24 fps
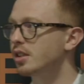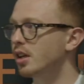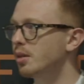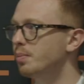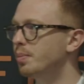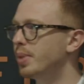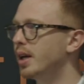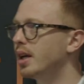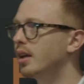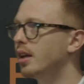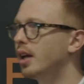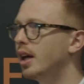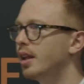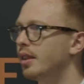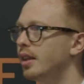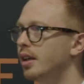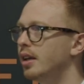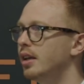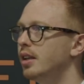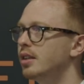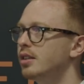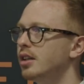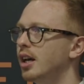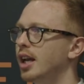So a bit like
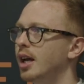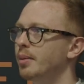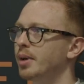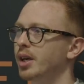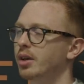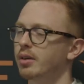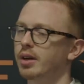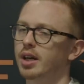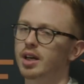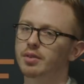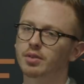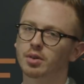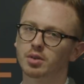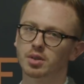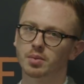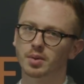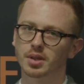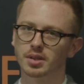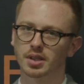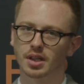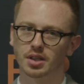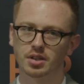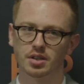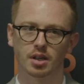the dynamic creative
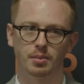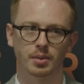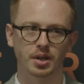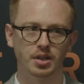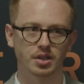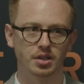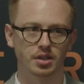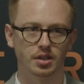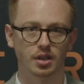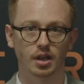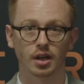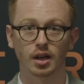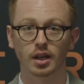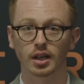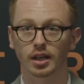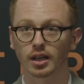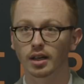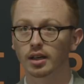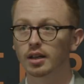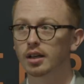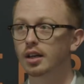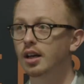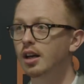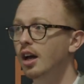optimization I mentioned
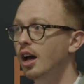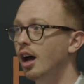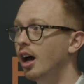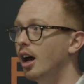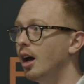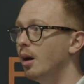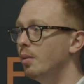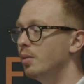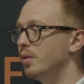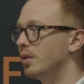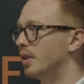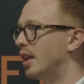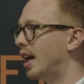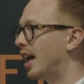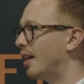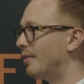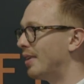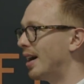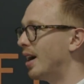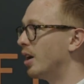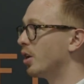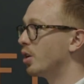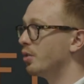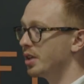earlier, um, they have
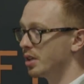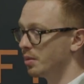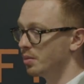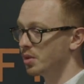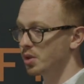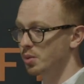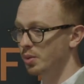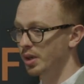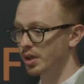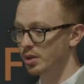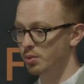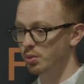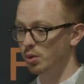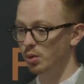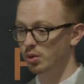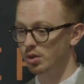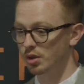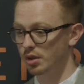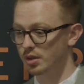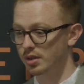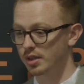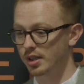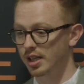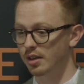algorithms which will
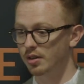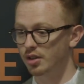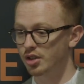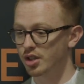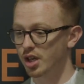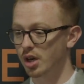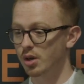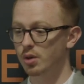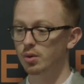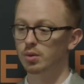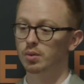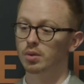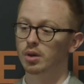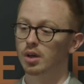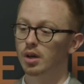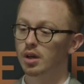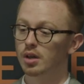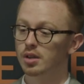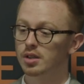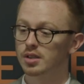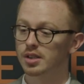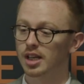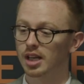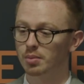just get, show
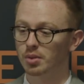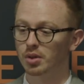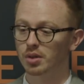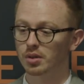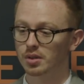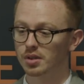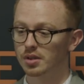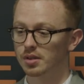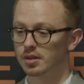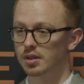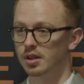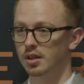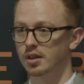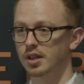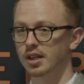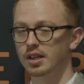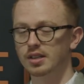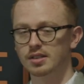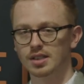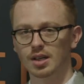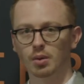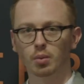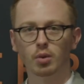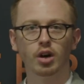segments the
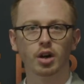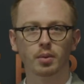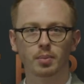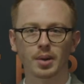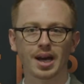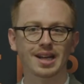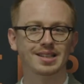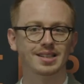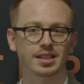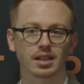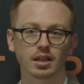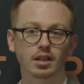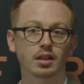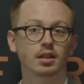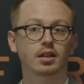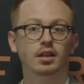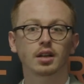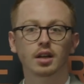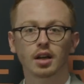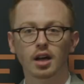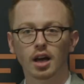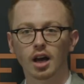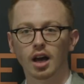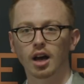things that work better
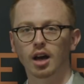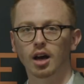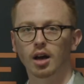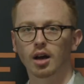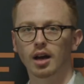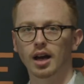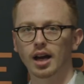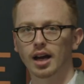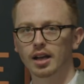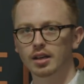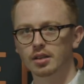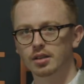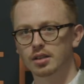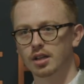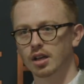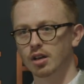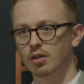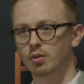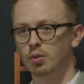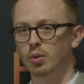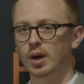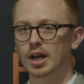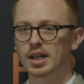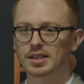uh, and kind
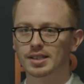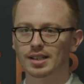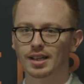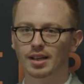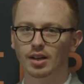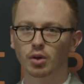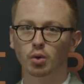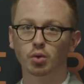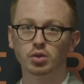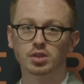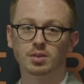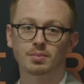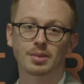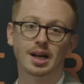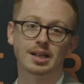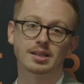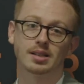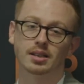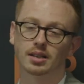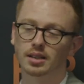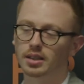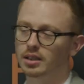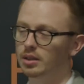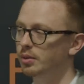of weight it
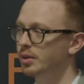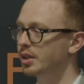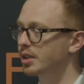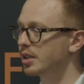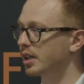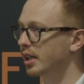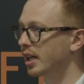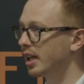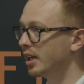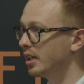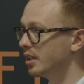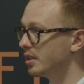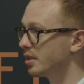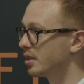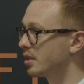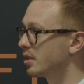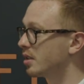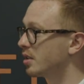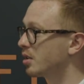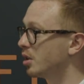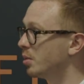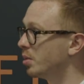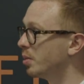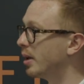automatically, which again is
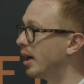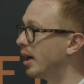super